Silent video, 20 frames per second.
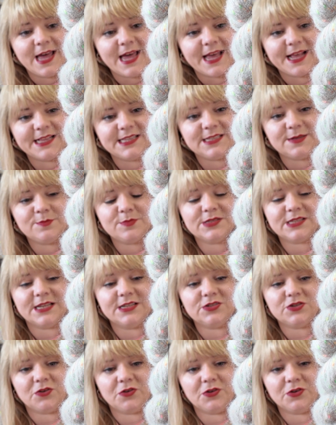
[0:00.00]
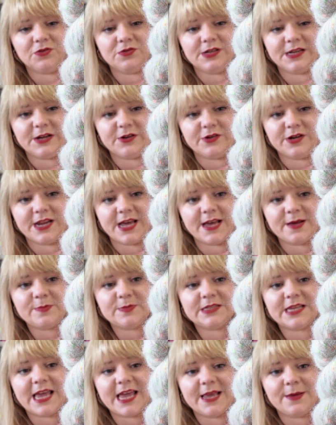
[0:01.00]
18% Donegal neon
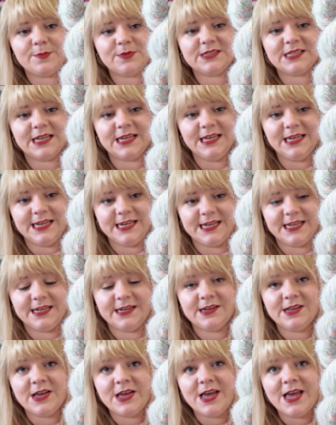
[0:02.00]
neps, 8% linen,